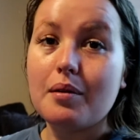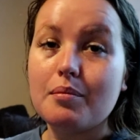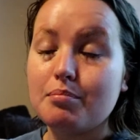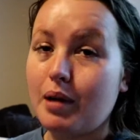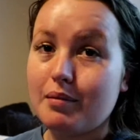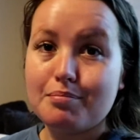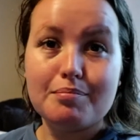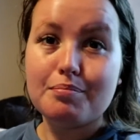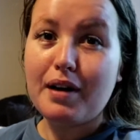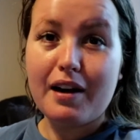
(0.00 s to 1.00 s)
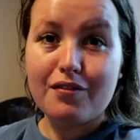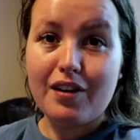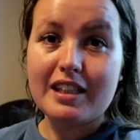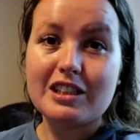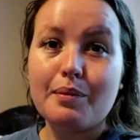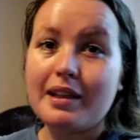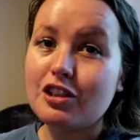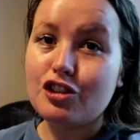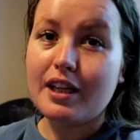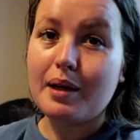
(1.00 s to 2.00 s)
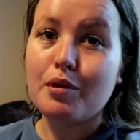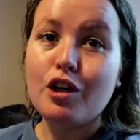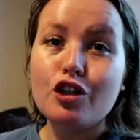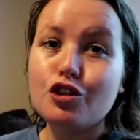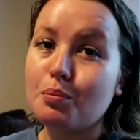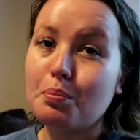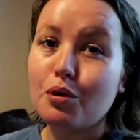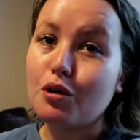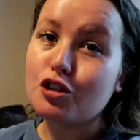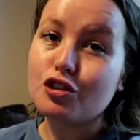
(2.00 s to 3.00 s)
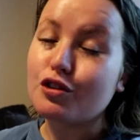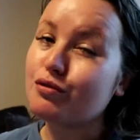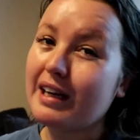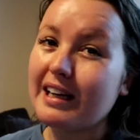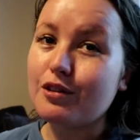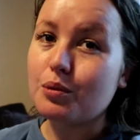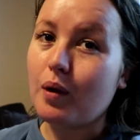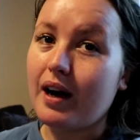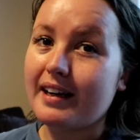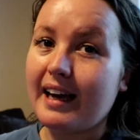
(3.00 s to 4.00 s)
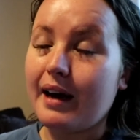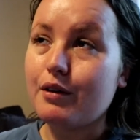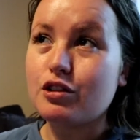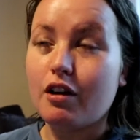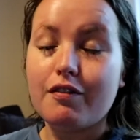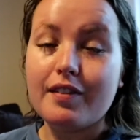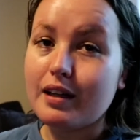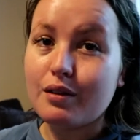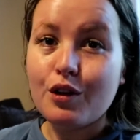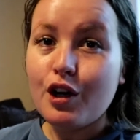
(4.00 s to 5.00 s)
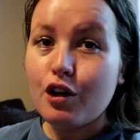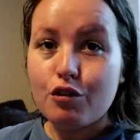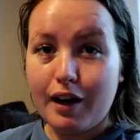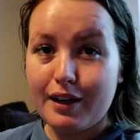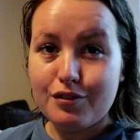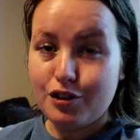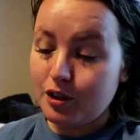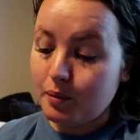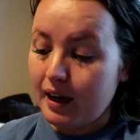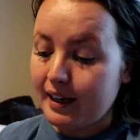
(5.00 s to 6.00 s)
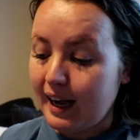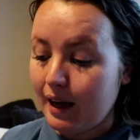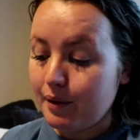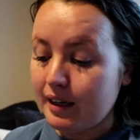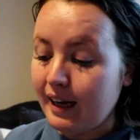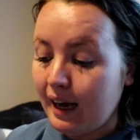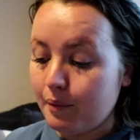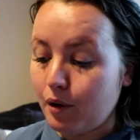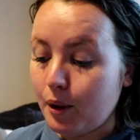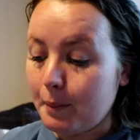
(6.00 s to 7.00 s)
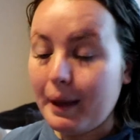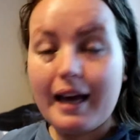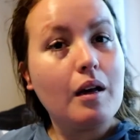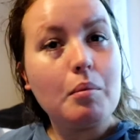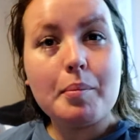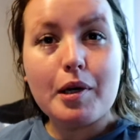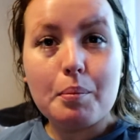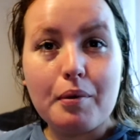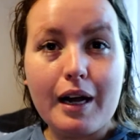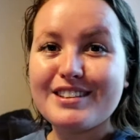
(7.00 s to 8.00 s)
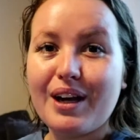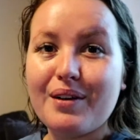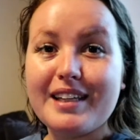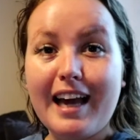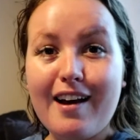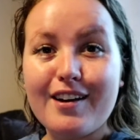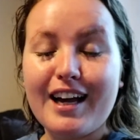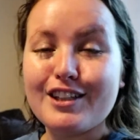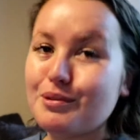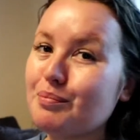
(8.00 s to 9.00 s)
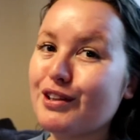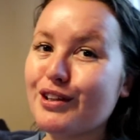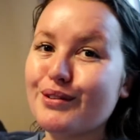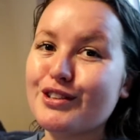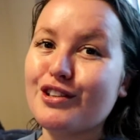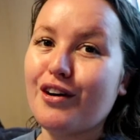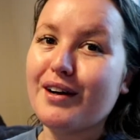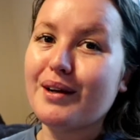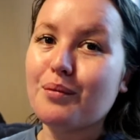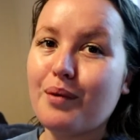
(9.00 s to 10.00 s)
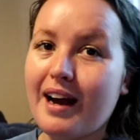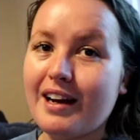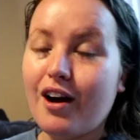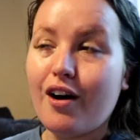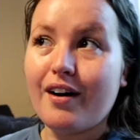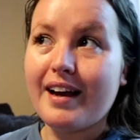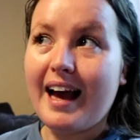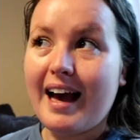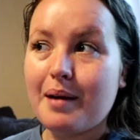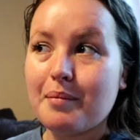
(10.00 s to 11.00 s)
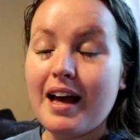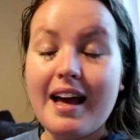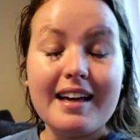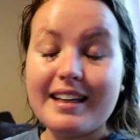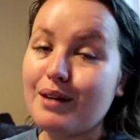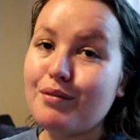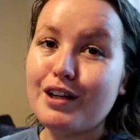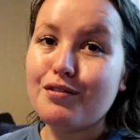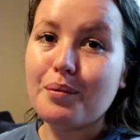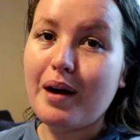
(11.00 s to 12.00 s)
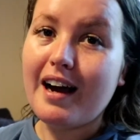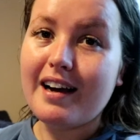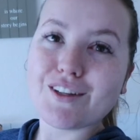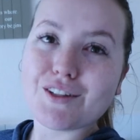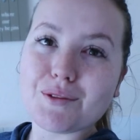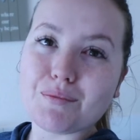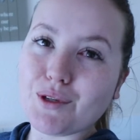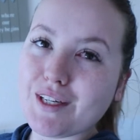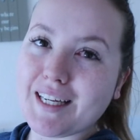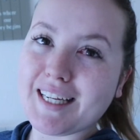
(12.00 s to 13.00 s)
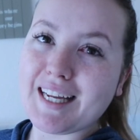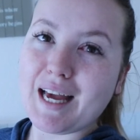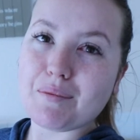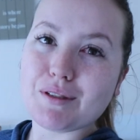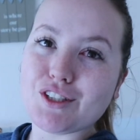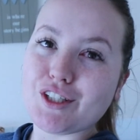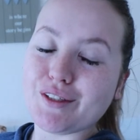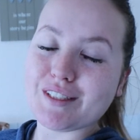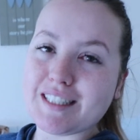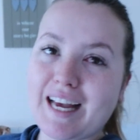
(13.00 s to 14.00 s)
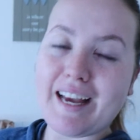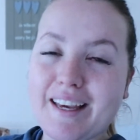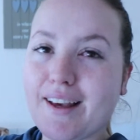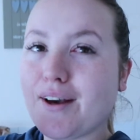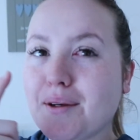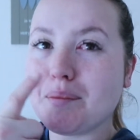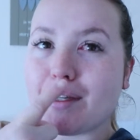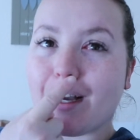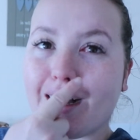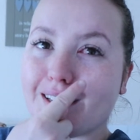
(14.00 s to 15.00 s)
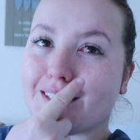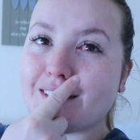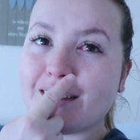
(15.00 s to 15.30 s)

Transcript: my breakfast, I went to the gym, done push, done a really good workout, so I feel great for doing a workout, and now I'm back on my meal prep. So yeah, I'll catch up with you tonight when I am getting ready for work. Good morning, happy Tuesday. Oh my god,